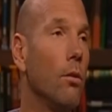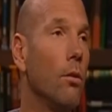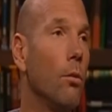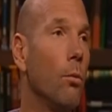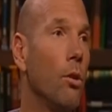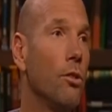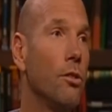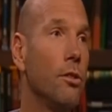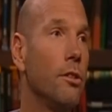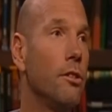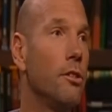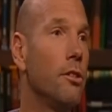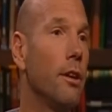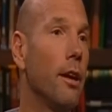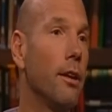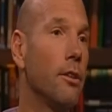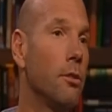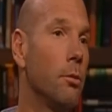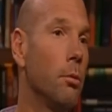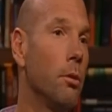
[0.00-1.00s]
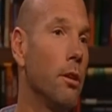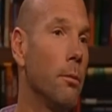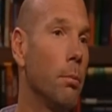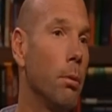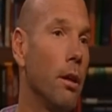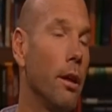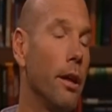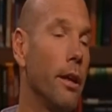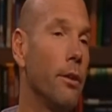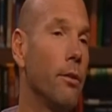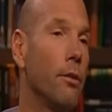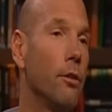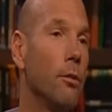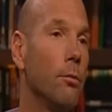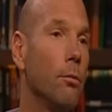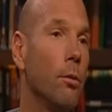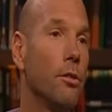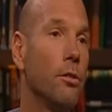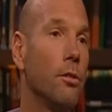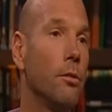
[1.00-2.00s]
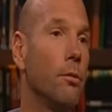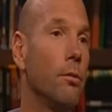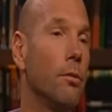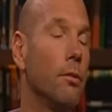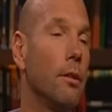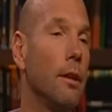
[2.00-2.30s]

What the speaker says: wasn't discussed with the playing group. Wasn't,